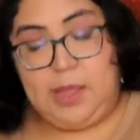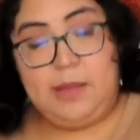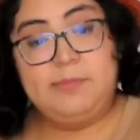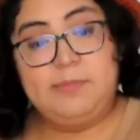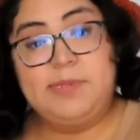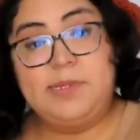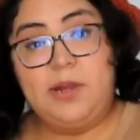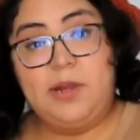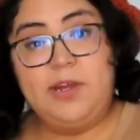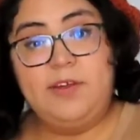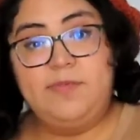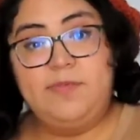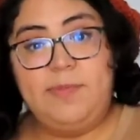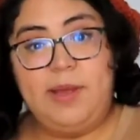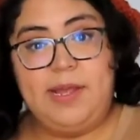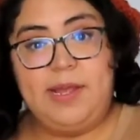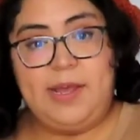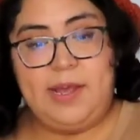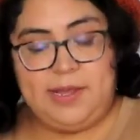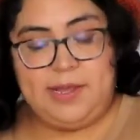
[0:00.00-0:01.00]
I'm sorry if
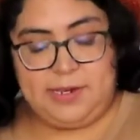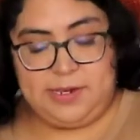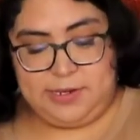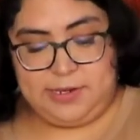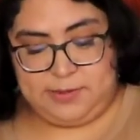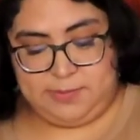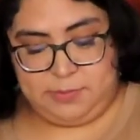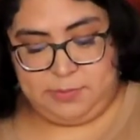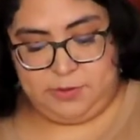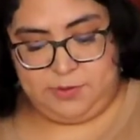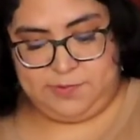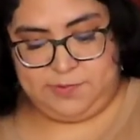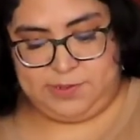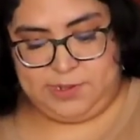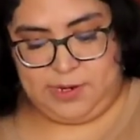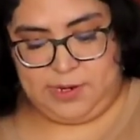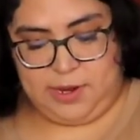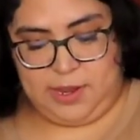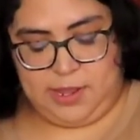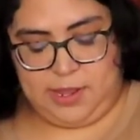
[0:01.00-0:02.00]
my island
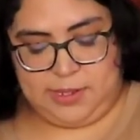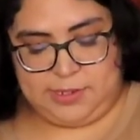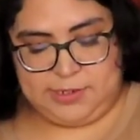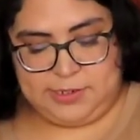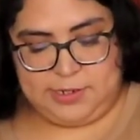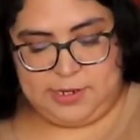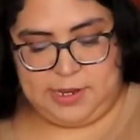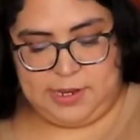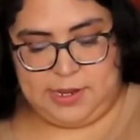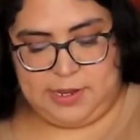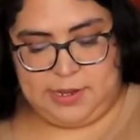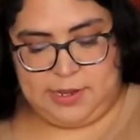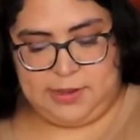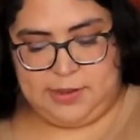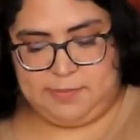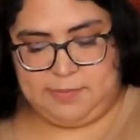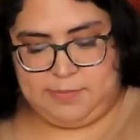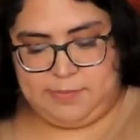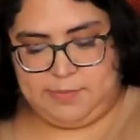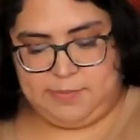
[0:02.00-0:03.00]
moves a lot.
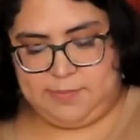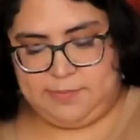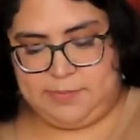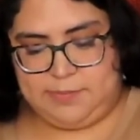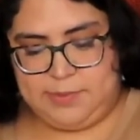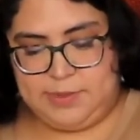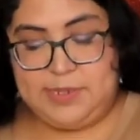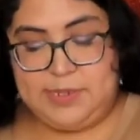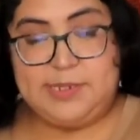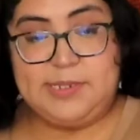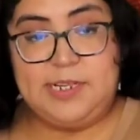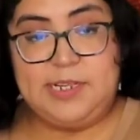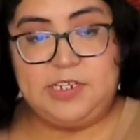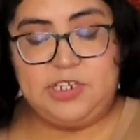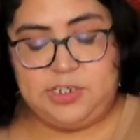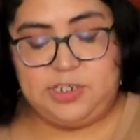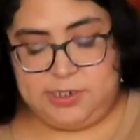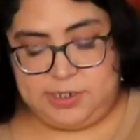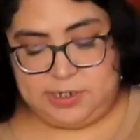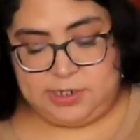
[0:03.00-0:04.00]
This
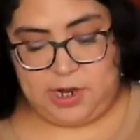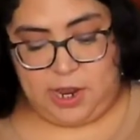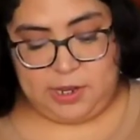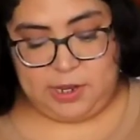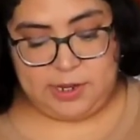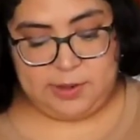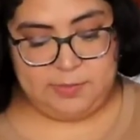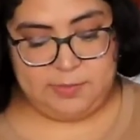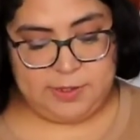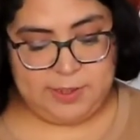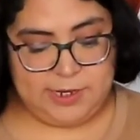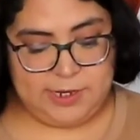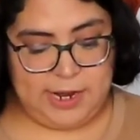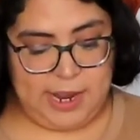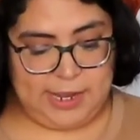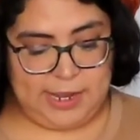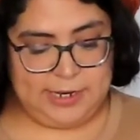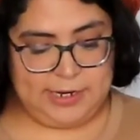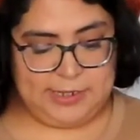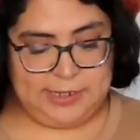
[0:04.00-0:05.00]
kitchen did not come with an
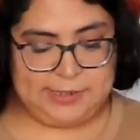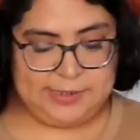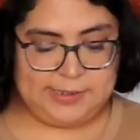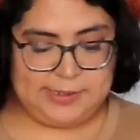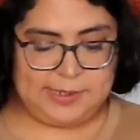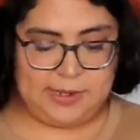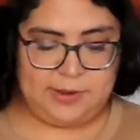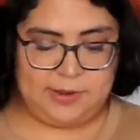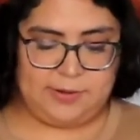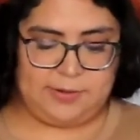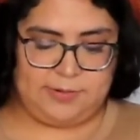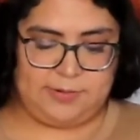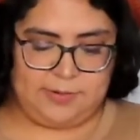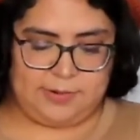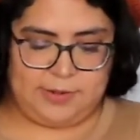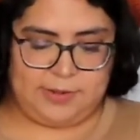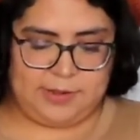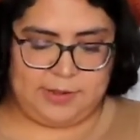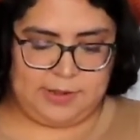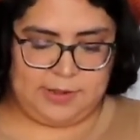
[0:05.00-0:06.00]
island, so
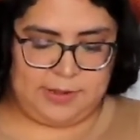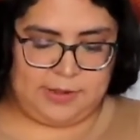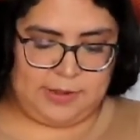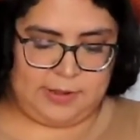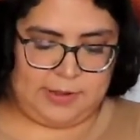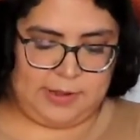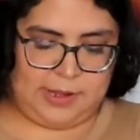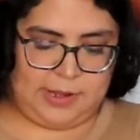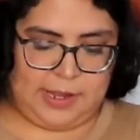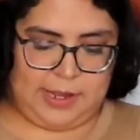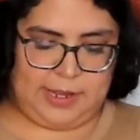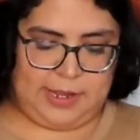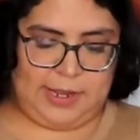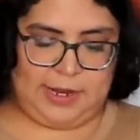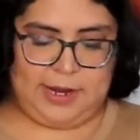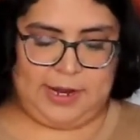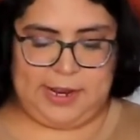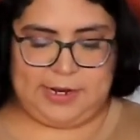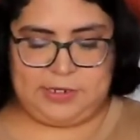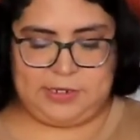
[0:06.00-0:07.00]
I
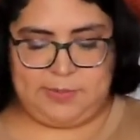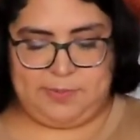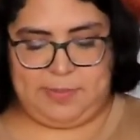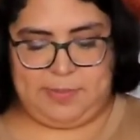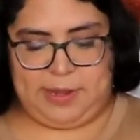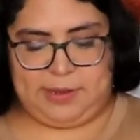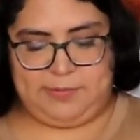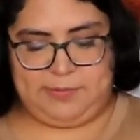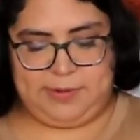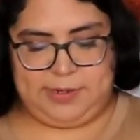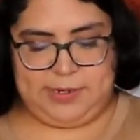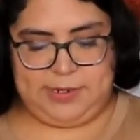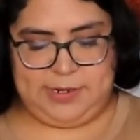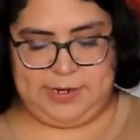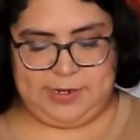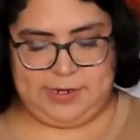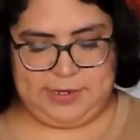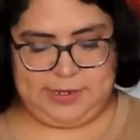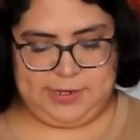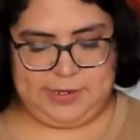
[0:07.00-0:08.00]
kind of had to buy
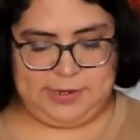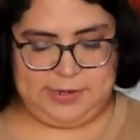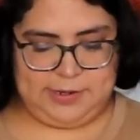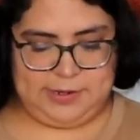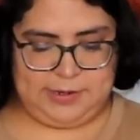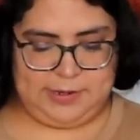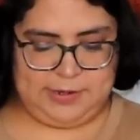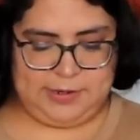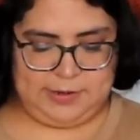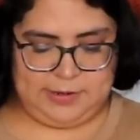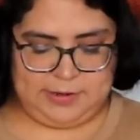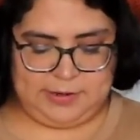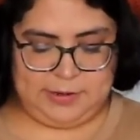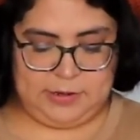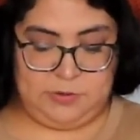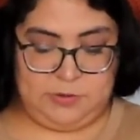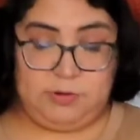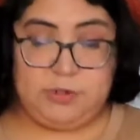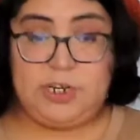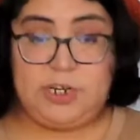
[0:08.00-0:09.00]
one,
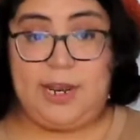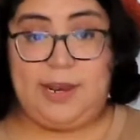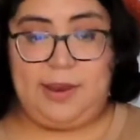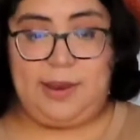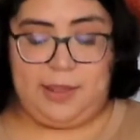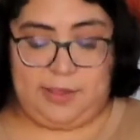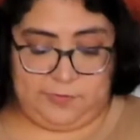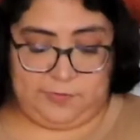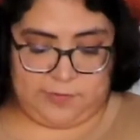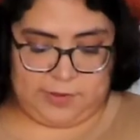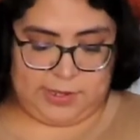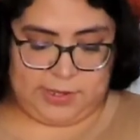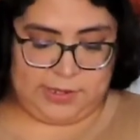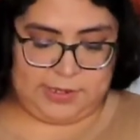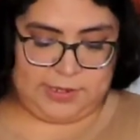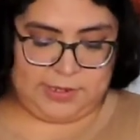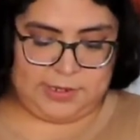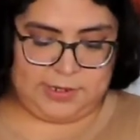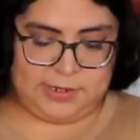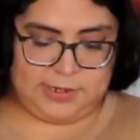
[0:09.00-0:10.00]
which I love
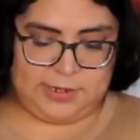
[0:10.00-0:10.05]
it.